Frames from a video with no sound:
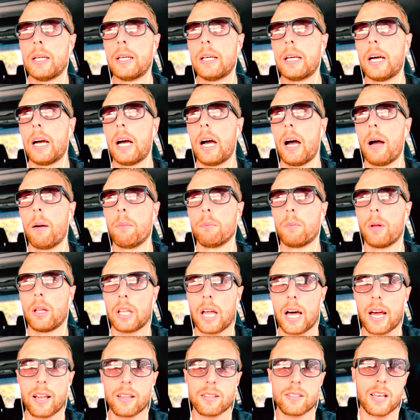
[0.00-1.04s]
A
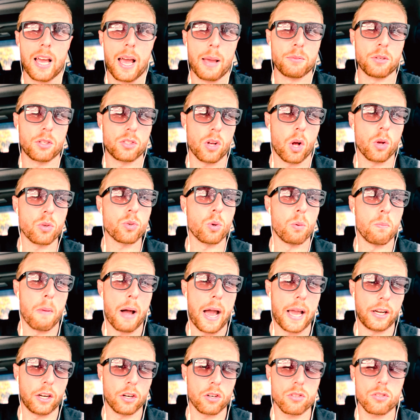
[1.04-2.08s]
lot of the times it's also
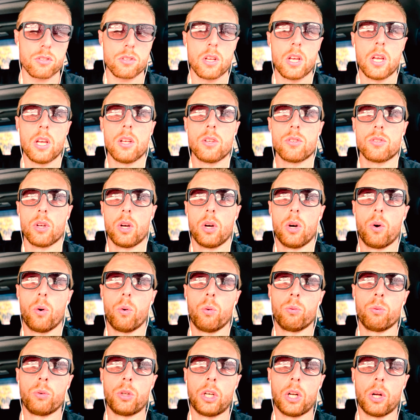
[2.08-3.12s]
miners.
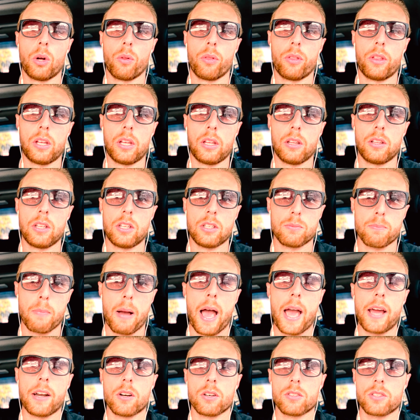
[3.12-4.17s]
So, these
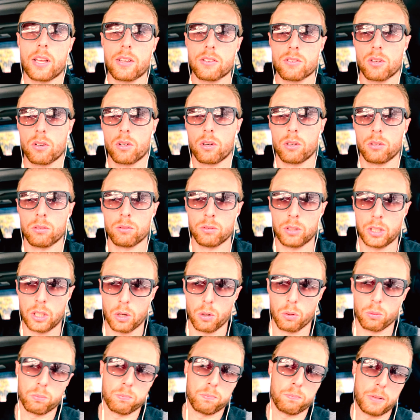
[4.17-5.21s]
miners, as they're,
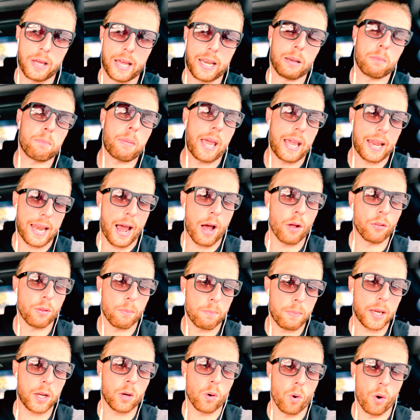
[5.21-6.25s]
getting paid out the
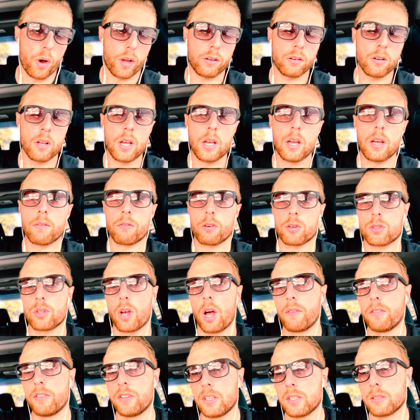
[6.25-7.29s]
Bitcoin for
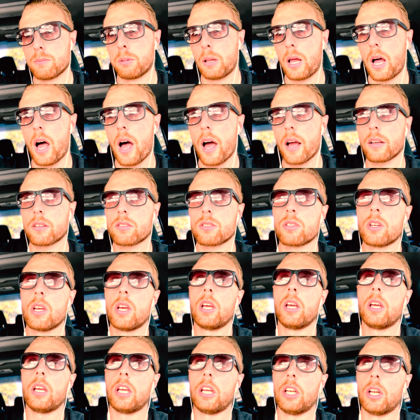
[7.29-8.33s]
solving these blocks,
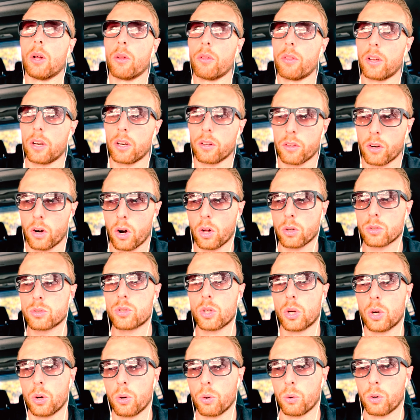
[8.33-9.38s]
they're
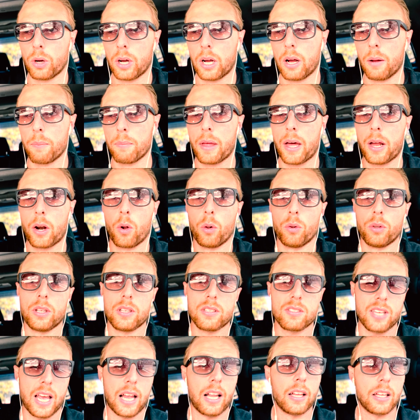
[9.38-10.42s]
also not only
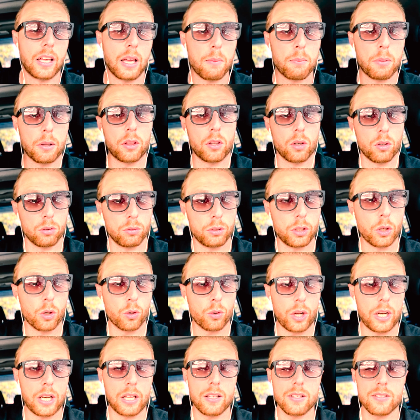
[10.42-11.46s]
selling it, but they're,
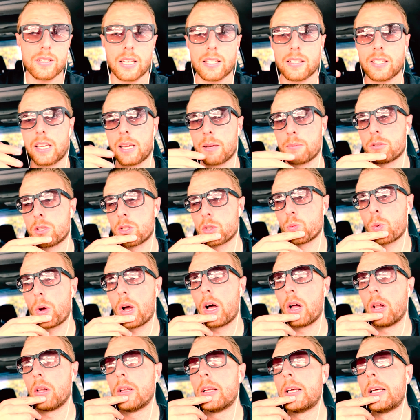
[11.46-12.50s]
creating these ATMs as
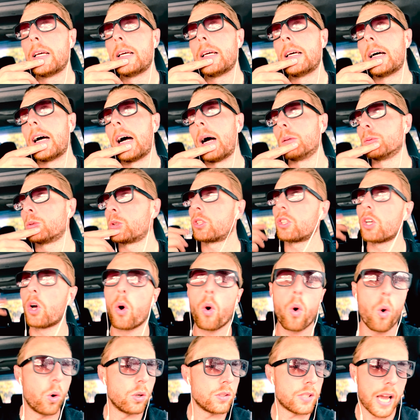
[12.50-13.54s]
well. So it's a
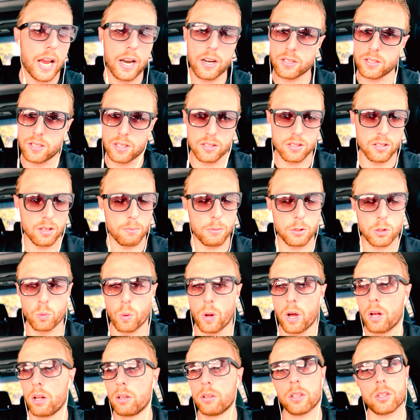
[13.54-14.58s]
whole entire system as
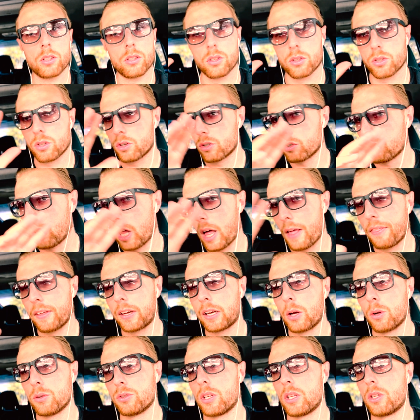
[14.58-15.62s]
well. There's a lot that
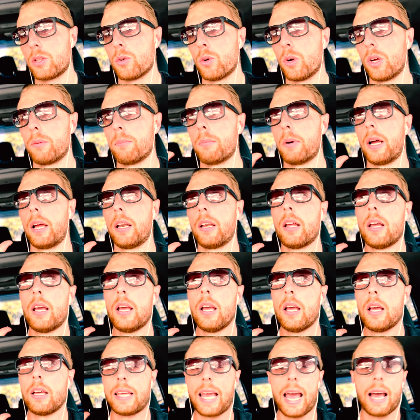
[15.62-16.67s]
goes into it. But
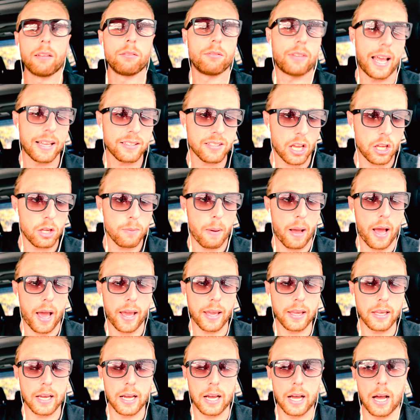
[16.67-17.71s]
yeah, that's how you
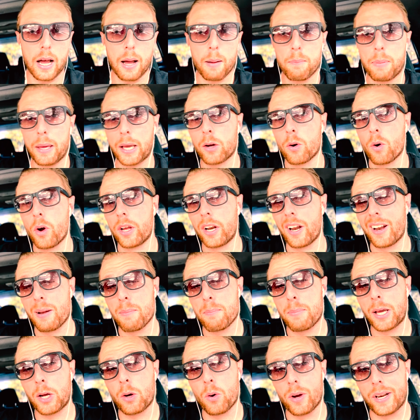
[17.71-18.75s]
buy Bitcoin on a
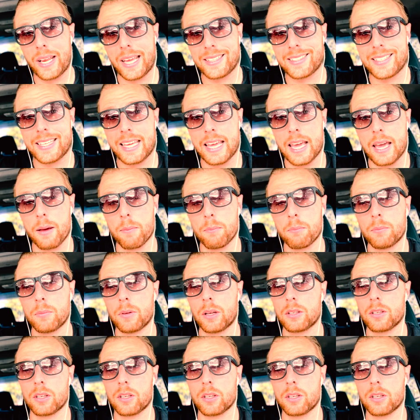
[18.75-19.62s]
Bitcoin ATM.